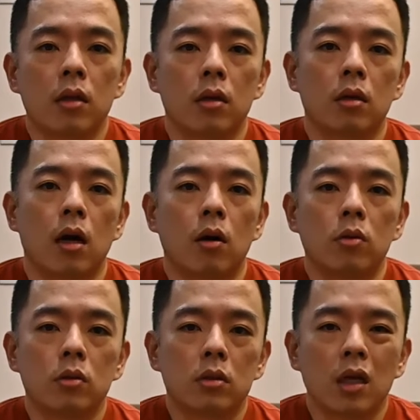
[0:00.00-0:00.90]

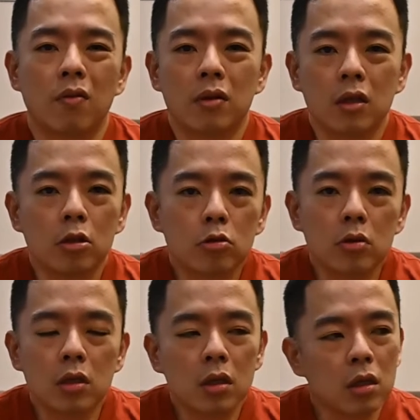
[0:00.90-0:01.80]
around
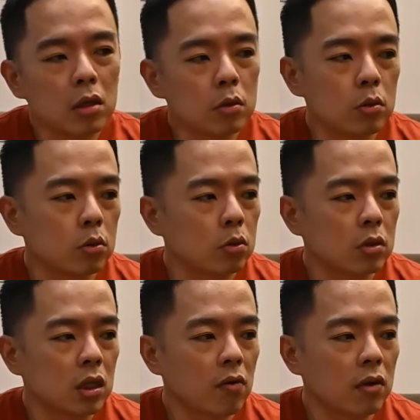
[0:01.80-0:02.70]
73 to
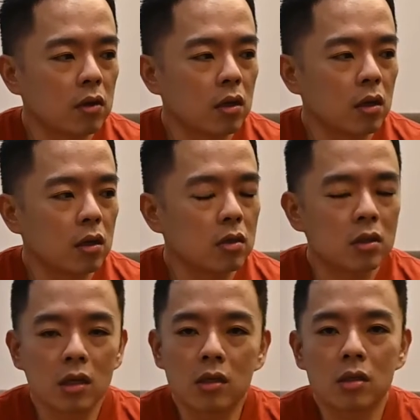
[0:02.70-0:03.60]

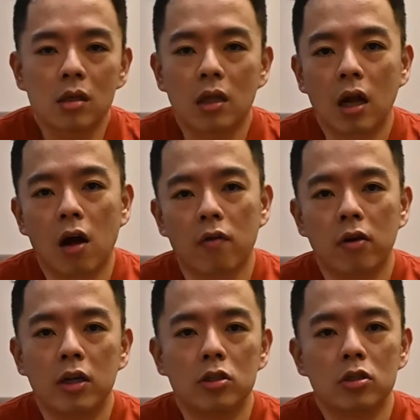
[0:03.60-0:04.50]
76, that kind of
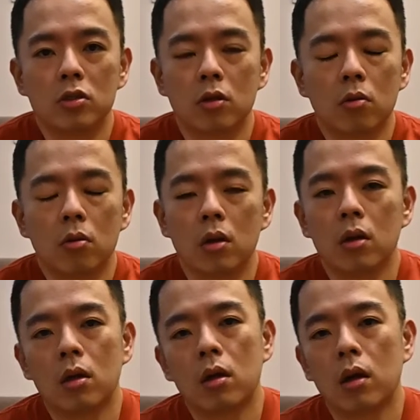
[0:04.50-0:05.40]
range.
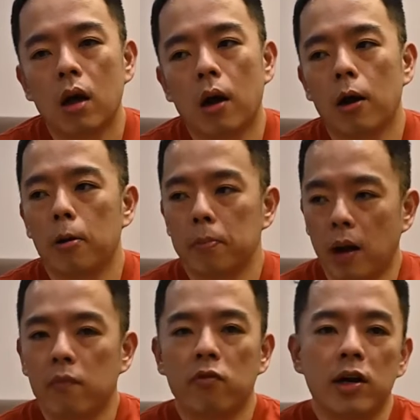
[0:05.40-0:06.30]

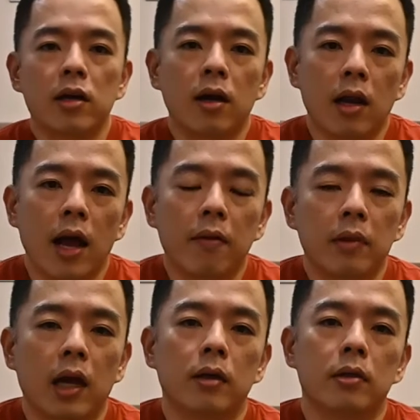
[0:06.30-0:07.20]
I'm very glad
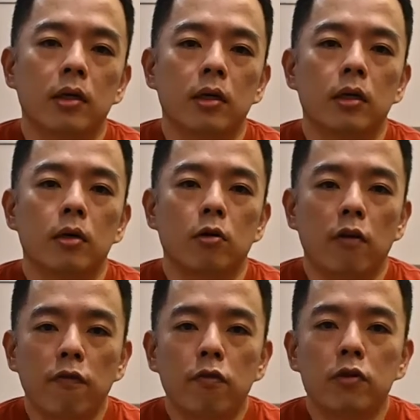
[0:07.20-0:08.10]
and
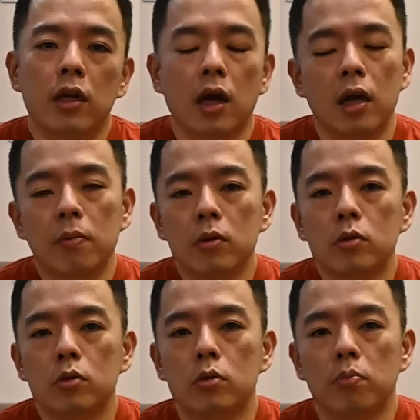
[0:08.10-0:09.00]
grateful that I'm able
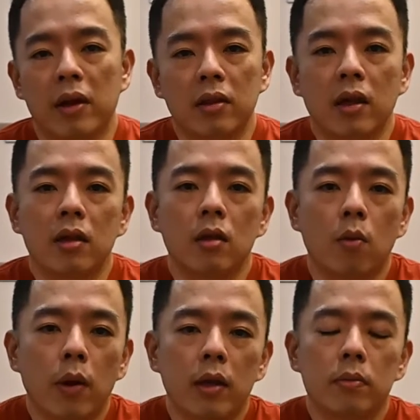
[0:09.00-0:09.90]
to maintain the
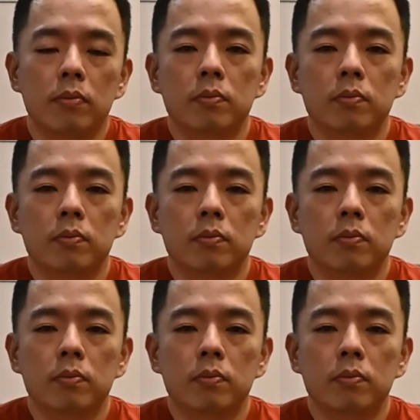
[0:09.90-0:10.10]
weight